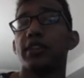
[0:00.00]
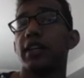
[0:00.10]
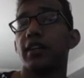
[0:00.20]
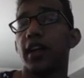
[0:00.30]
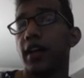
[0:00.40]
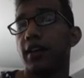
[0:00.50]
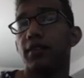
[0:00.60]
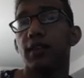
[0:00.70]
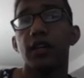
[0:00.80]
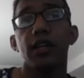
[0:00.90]
alive.
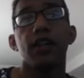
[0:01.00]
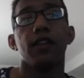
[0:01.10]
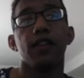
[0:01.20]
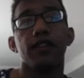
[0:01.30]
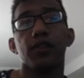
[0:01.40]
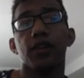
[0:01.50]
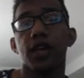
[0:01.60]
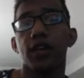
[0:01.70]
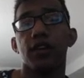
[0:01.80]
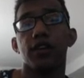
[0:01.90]
This, in
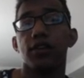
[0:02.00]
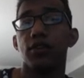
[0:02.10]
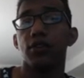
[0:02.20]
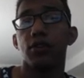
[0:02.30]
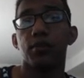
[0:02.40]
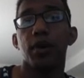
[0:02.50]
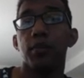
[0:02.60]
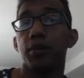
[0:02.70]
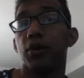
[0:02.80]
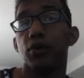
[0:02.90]
addition to
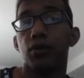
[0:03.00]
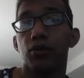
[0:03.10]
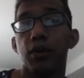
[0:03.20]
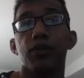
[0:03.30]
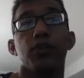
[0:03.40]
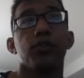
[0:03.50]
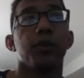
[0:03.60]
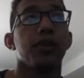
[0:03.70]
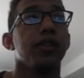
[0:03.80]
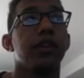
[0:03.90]
pumping your own creatures
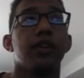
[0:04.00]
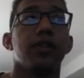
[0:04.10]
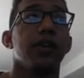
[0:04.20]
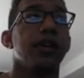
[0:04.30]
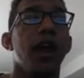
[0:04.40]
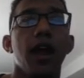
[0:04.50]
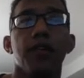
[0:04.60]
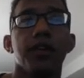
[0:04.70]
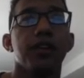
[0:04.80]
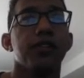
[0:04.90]
with either
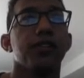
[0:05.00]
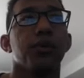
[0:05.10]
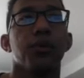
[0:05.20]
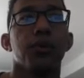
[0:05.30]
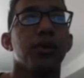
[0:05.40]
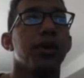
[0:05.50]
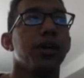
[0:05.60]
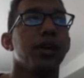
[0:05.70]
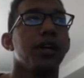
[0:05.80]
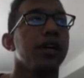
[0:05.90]
Inheritance
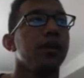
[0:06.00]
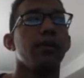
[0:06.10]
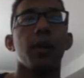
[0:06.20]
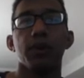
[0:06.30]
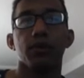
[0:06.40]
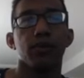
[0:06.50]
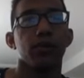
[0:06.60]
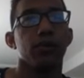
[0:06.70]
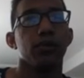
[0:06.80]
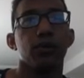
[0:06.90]
or Rapid
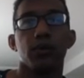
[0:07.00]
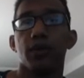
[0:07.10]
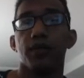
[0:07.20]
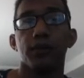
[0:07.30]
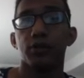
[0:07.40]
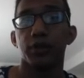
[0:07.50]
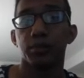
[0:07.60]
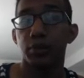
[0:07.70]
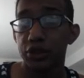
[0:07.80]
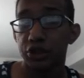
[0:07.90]
Growth, or if it was the
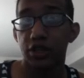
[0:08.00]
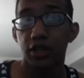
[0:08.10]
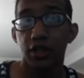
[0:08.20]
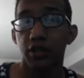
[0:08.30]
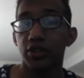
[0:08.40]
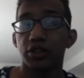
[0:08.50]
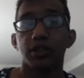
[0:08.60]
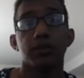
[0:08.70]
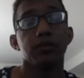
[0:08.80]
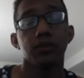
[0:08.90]
Prisha, you could
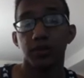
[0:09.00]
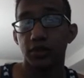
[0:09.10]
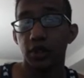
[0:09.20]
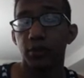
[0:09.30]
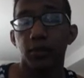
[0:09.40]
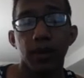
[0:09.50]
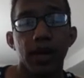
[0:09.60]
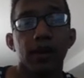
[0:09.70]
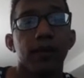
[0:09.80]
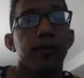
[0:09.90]
just dump your
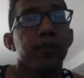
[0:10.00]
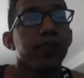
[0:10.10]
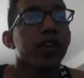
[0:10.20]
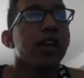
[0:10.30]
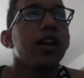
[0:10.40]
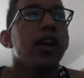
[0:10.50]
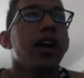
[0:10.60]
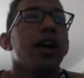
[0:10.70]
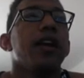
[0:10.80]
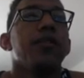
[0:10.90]
mana.
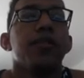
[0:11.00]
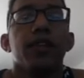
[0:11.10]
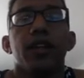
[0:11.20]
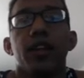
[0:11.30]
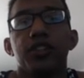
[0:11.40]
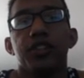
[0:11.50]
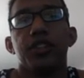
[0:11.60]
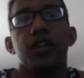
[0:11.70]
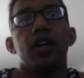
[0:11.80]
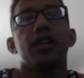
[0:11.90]
It really allowed you
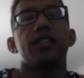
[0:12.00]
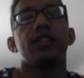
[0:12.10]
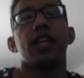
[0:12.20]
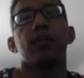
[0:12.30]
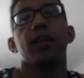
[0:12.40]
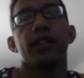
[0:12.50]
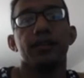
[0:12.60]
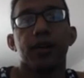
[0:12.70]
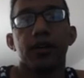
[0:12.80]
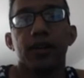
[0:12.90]
to stabilize
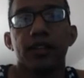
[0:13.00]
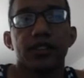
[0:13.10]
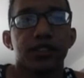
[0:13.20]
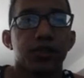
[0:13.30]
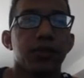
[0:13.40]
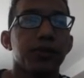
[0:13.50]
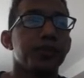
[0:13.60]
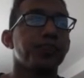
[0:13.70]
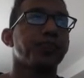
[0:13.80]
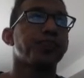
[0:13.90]
better against control.
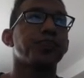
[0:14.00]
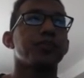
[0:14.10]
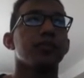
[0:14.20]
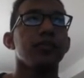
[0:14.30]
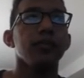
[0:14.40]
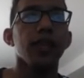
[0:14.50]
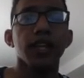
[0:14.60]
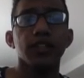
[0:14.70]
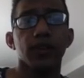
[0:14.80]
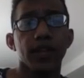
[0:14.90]

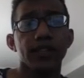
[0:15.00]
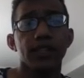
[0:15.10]
So that's